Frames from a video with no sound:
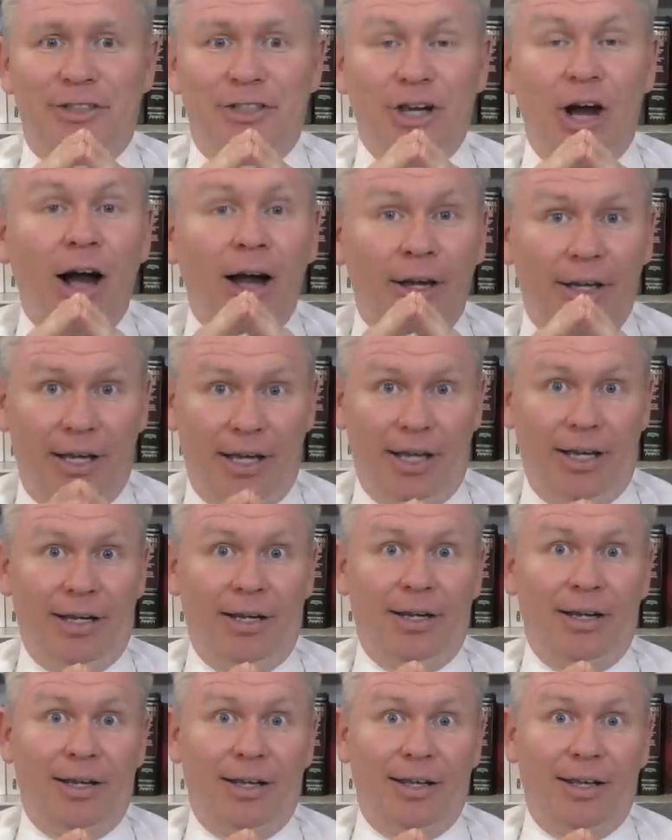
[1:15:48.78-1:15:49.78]

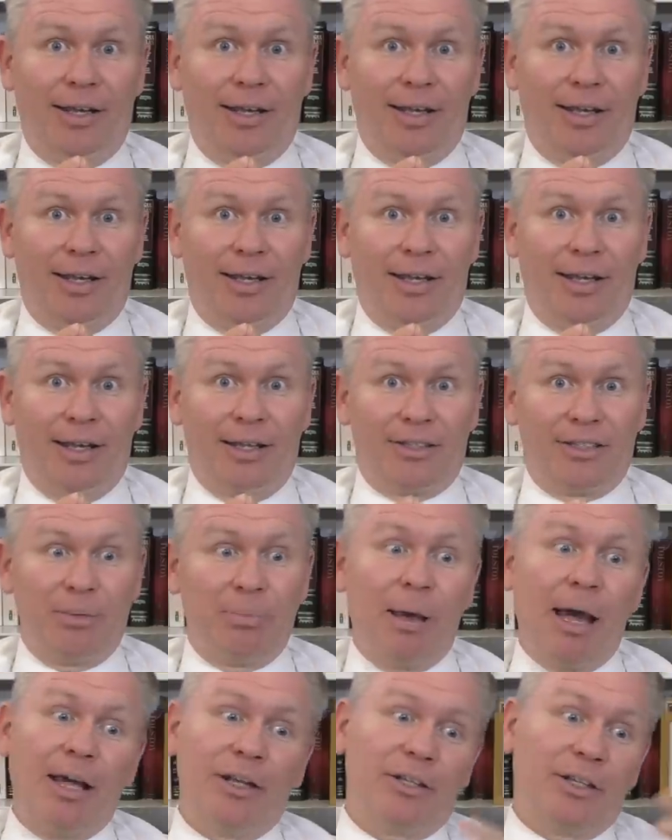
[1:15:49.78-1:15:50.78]
docking, it's a
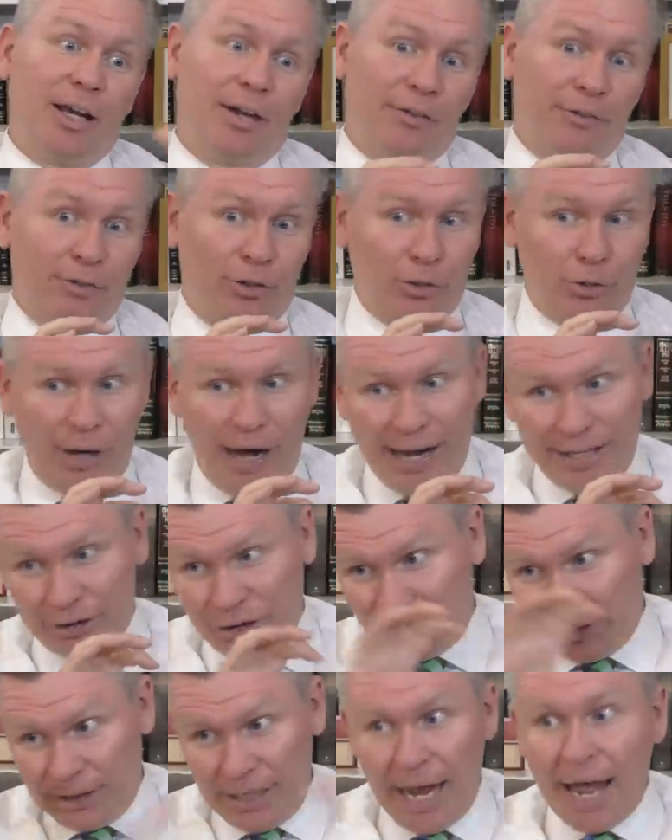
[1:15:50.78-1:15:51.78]
matter of
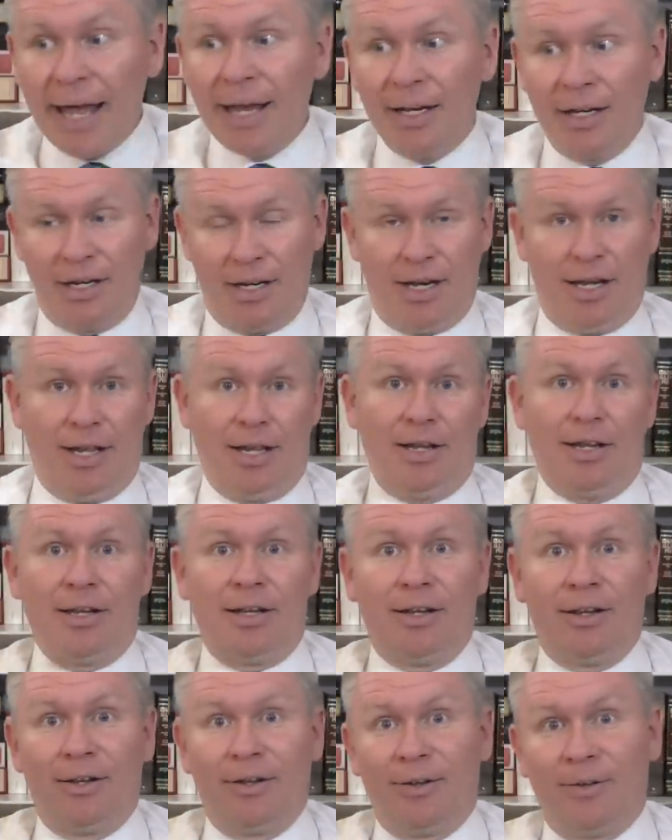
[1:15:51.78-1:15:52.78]
crash
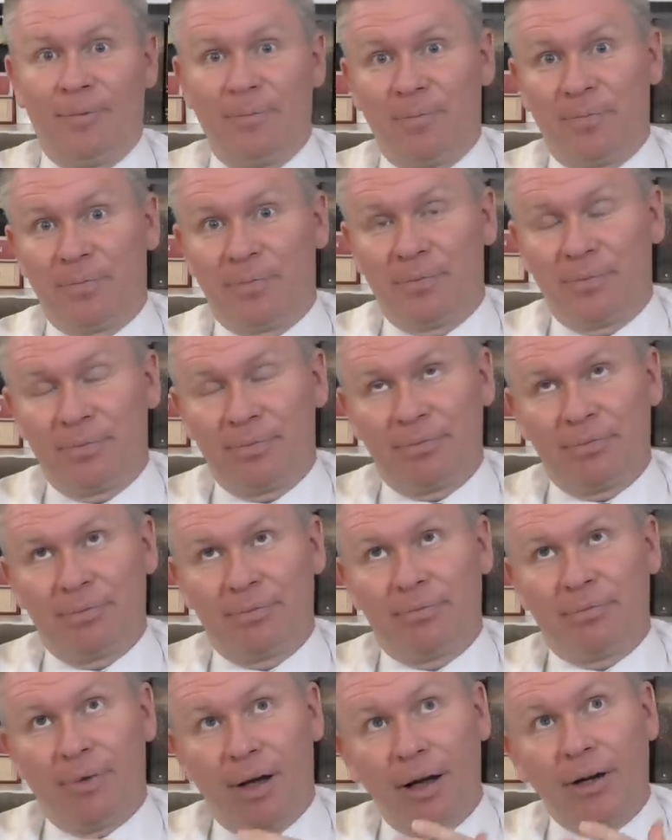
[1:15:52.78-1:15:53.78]
landing
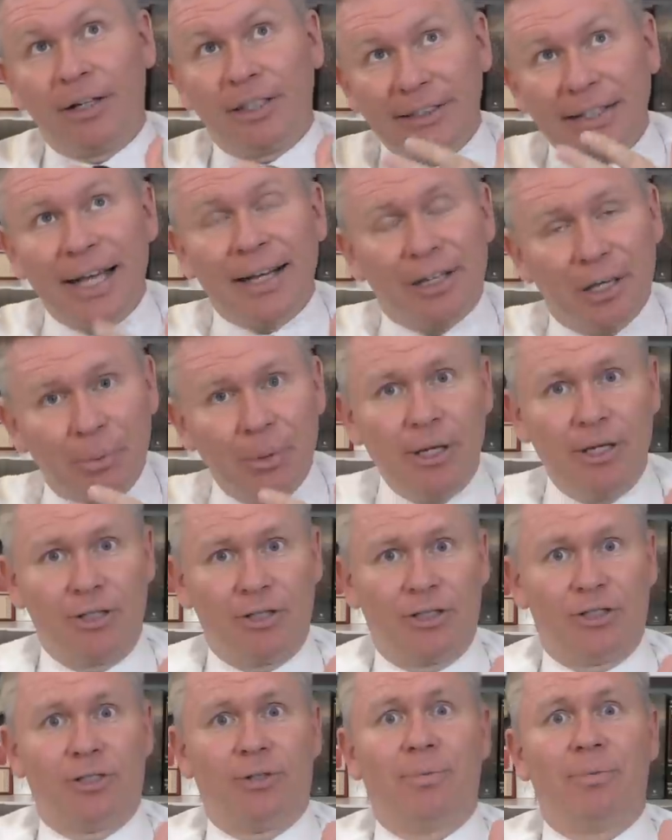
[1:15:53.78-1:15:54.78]
on a sandy
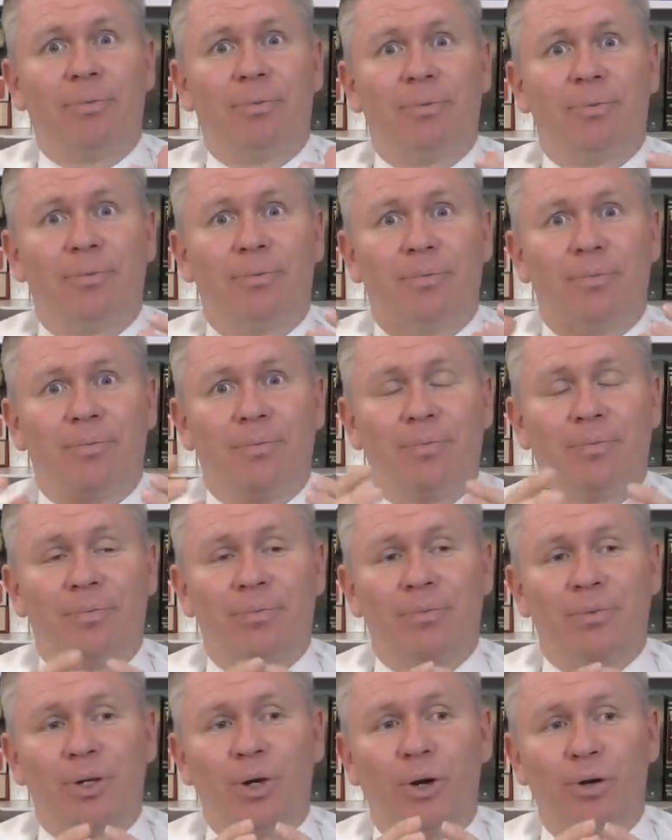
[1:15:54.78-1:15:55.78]
beach.
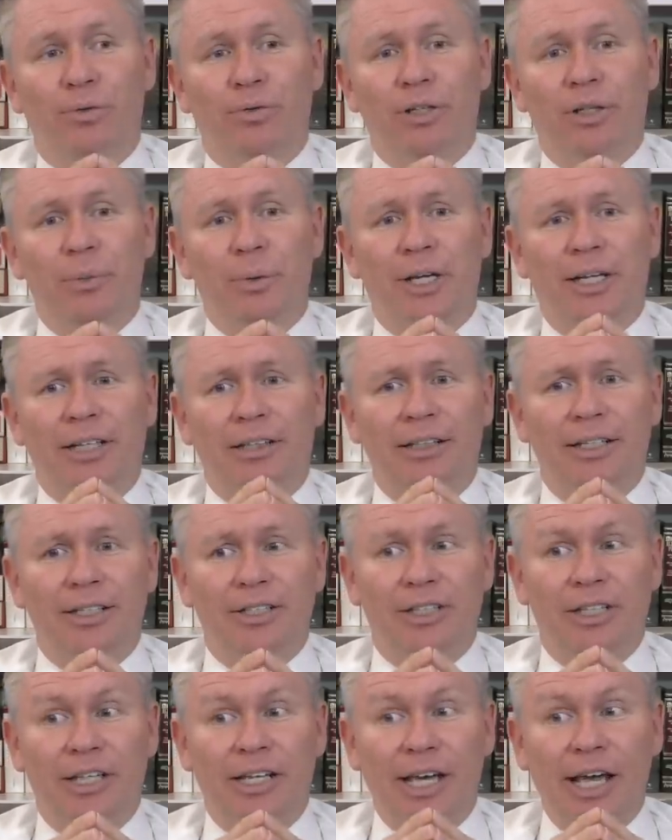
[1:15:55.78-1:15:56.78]
So hopefully we can at
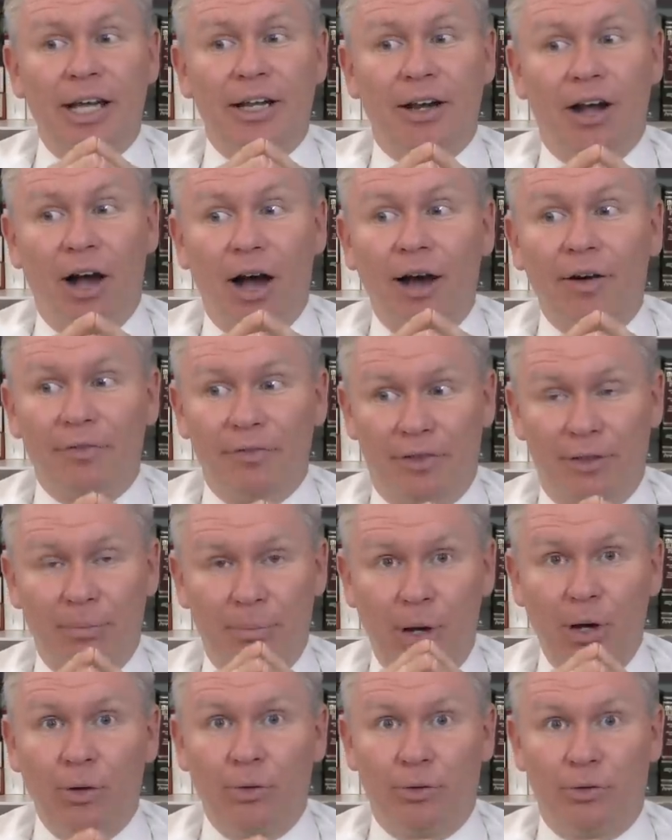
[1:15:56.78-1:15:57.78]
least get off the
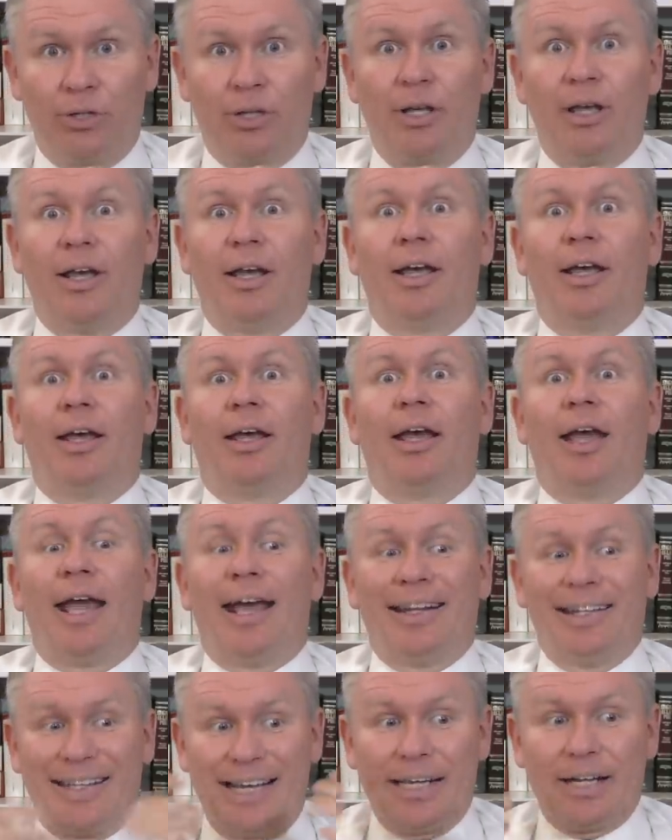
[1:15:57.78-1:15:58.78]
boat
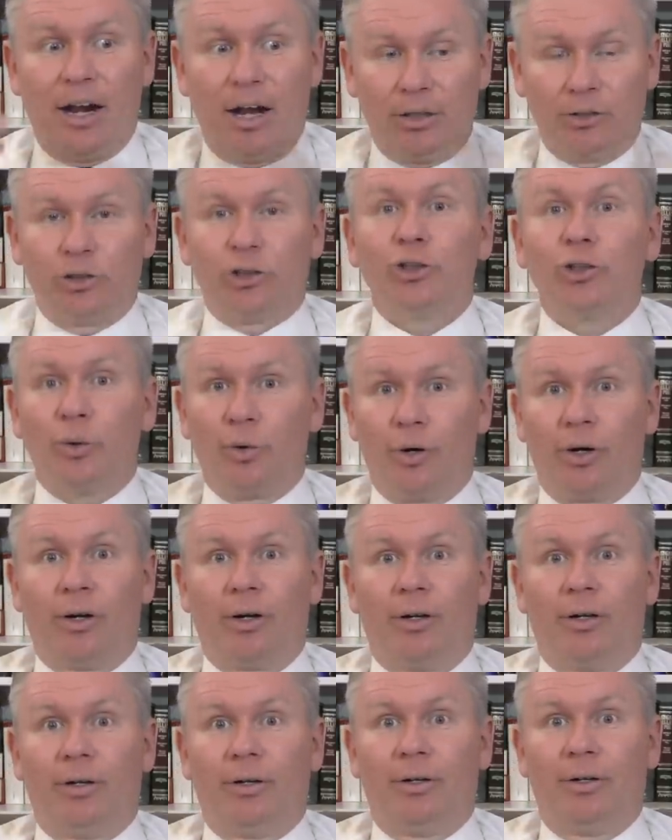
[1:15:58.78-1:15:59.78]
and get on shore.
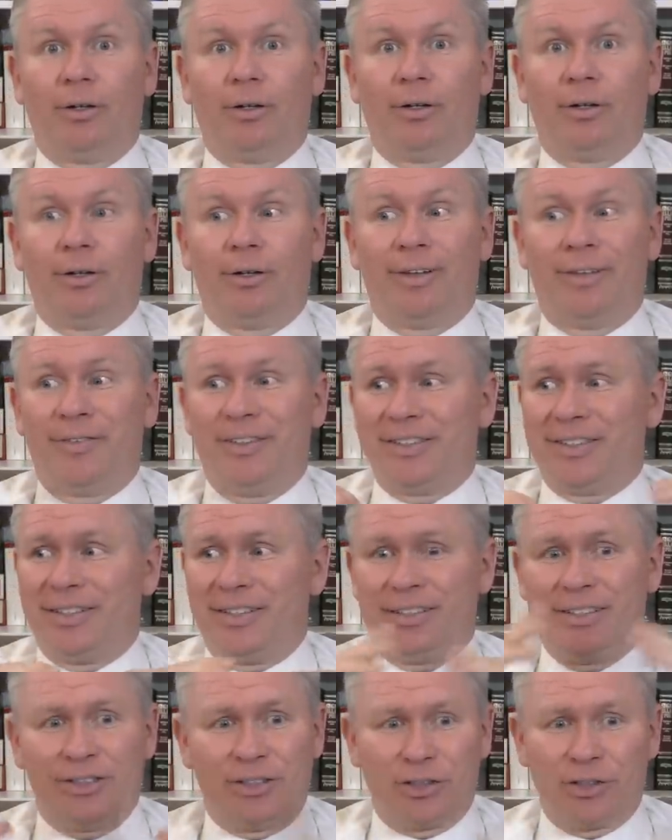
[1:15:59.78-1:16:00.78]
If it's a
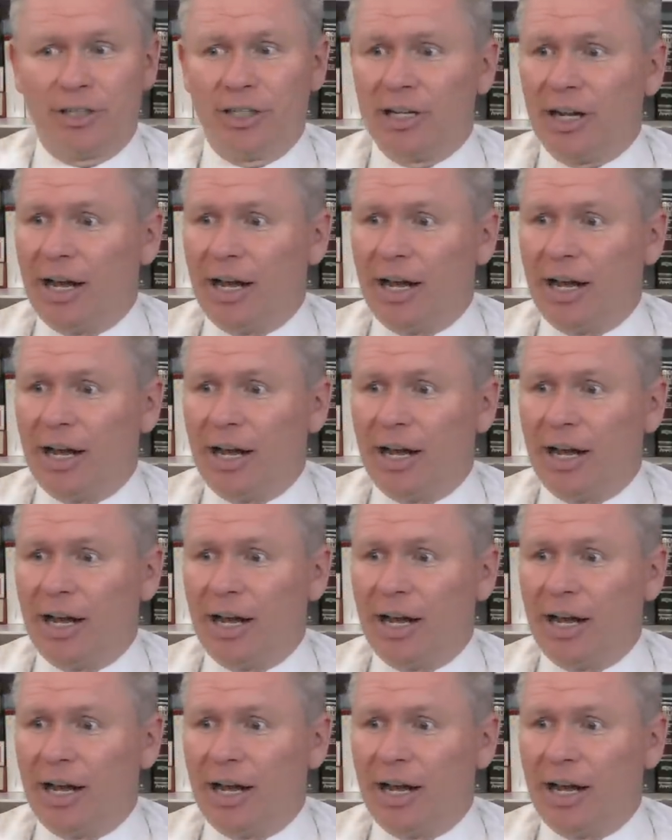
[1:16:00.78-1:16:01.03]
deserted